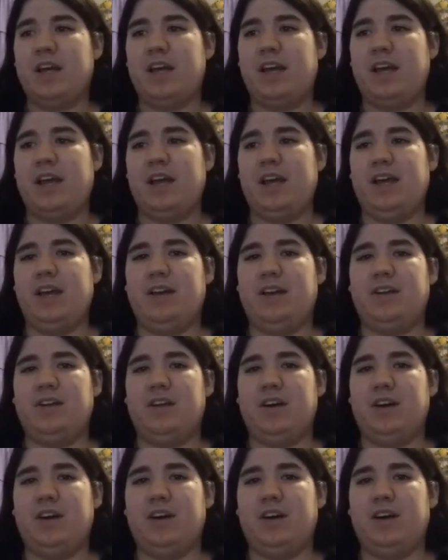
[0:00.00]

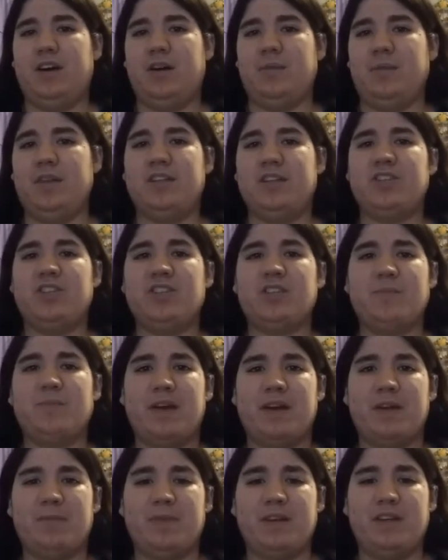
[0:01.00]
And um, it's just
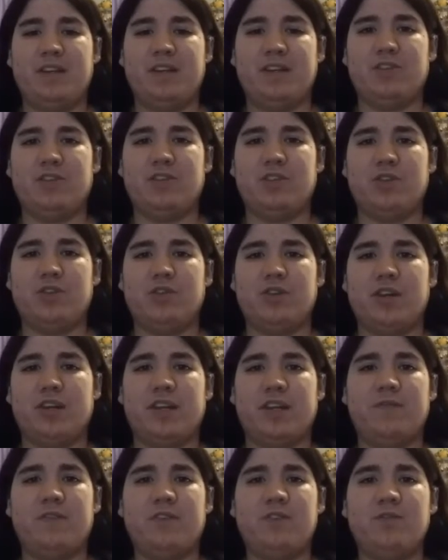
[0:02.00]
my opinion too.
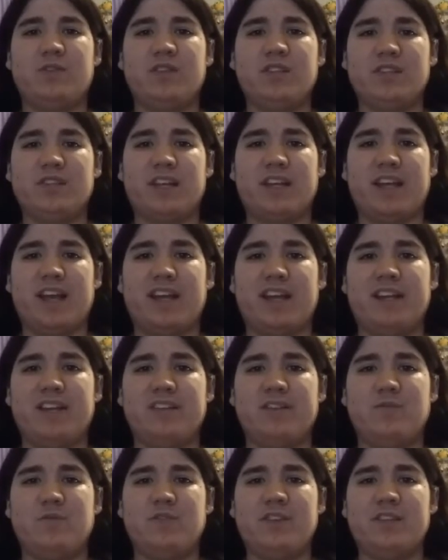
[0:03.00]
Like, if you dislike any of
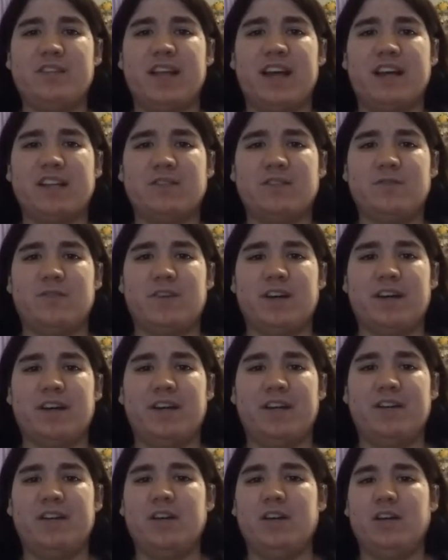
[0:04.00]
these movies, that's
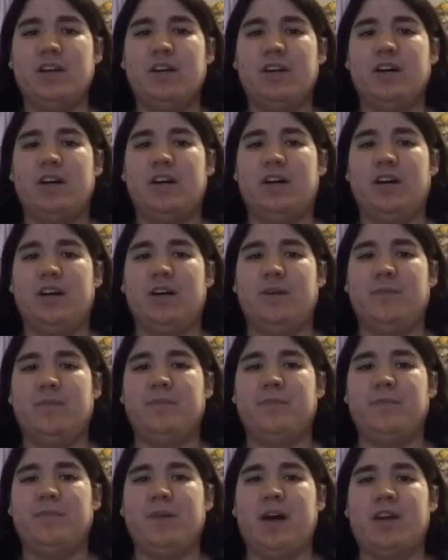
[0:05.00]
fine.
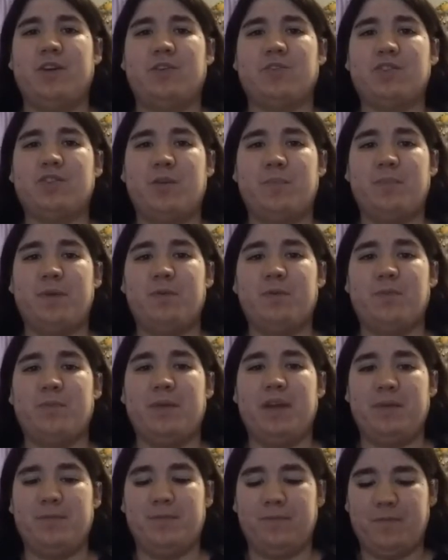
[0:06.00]
Um, I know some people
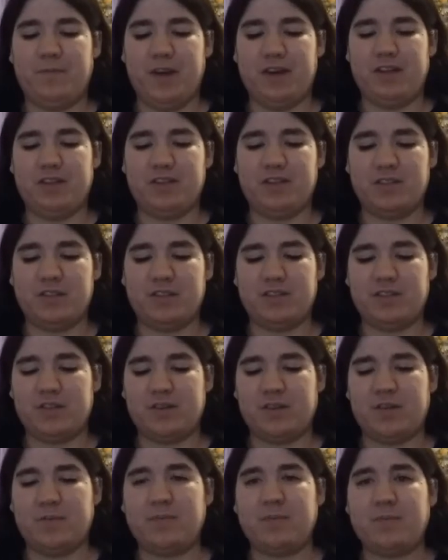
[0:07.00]
may find this list
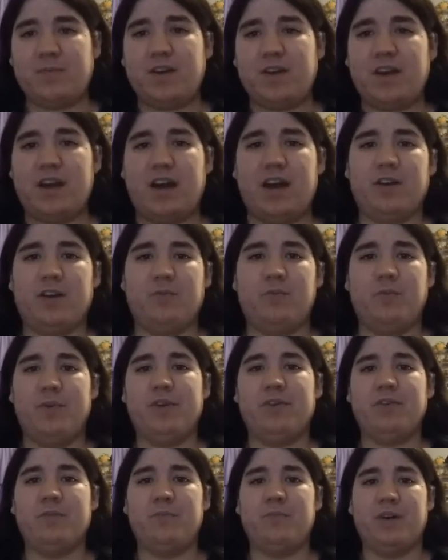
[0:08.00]
kind of
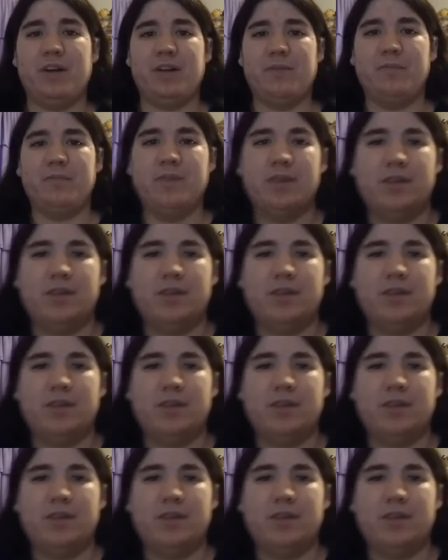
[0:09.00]
weird, but,